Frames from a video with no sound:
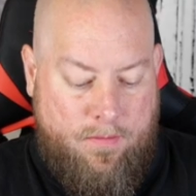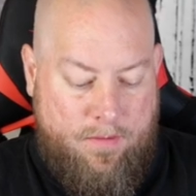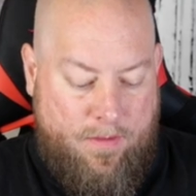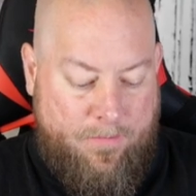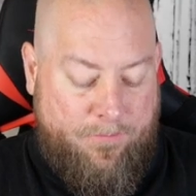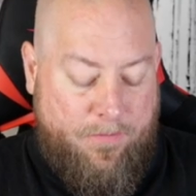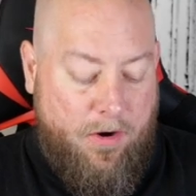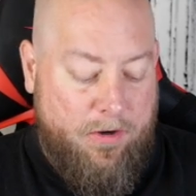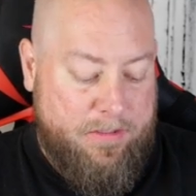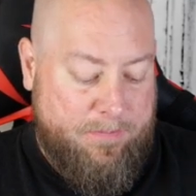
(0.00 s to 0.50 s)
The
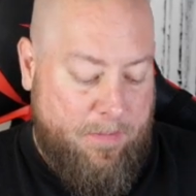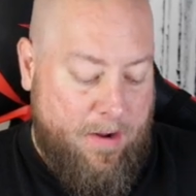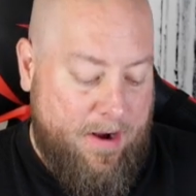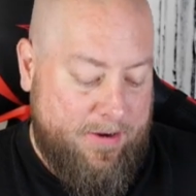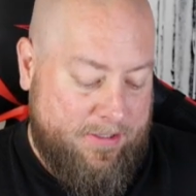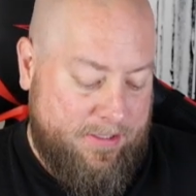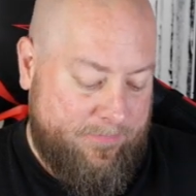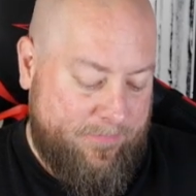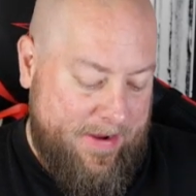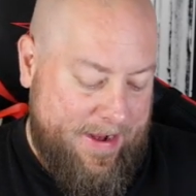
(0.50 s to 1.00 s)
first
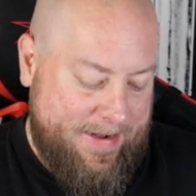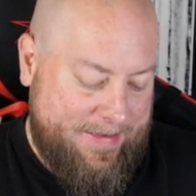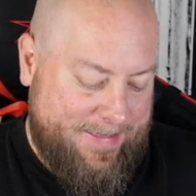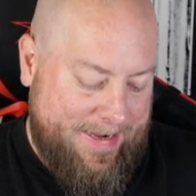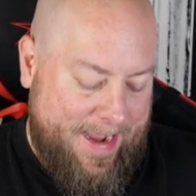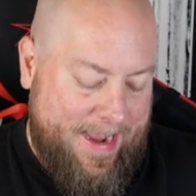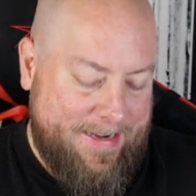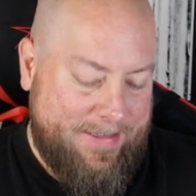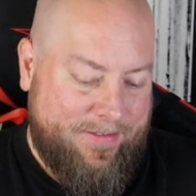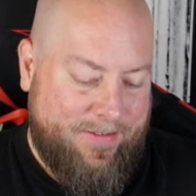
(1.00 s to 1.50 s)
box is
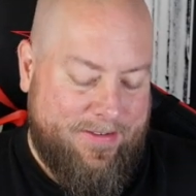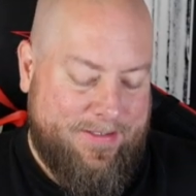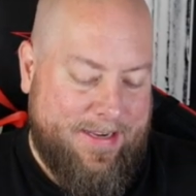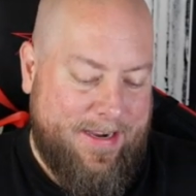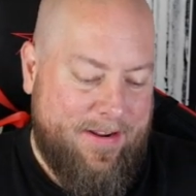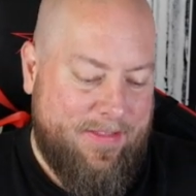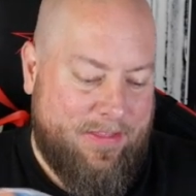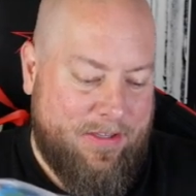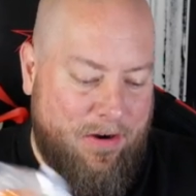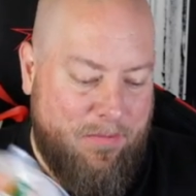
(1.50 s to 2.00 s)
fantastic. The
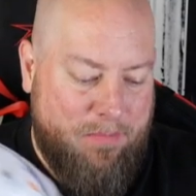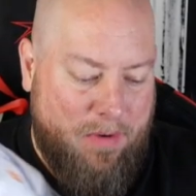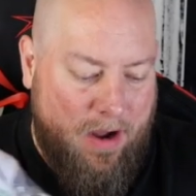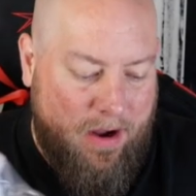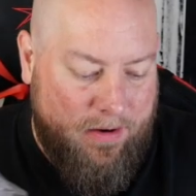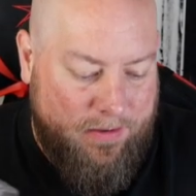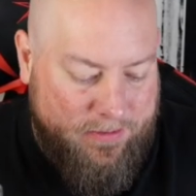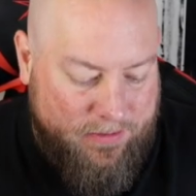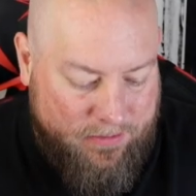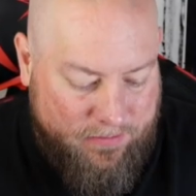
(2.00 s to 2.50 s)
second and third
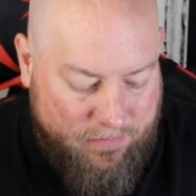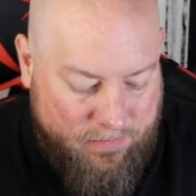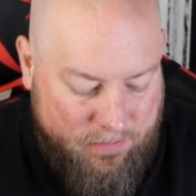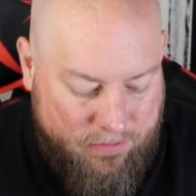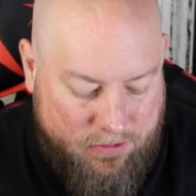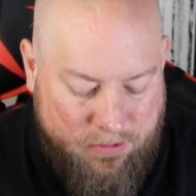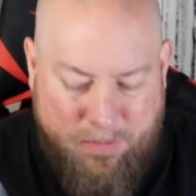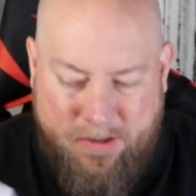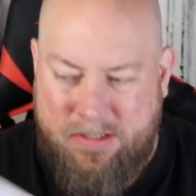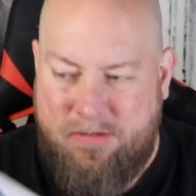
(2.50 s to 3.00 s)
box,
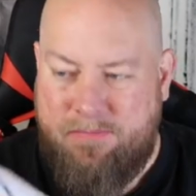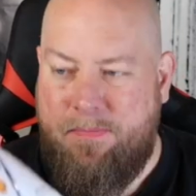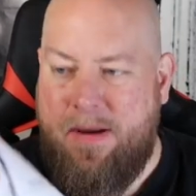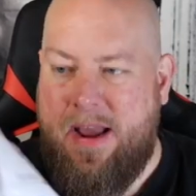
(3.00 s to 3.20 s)
too much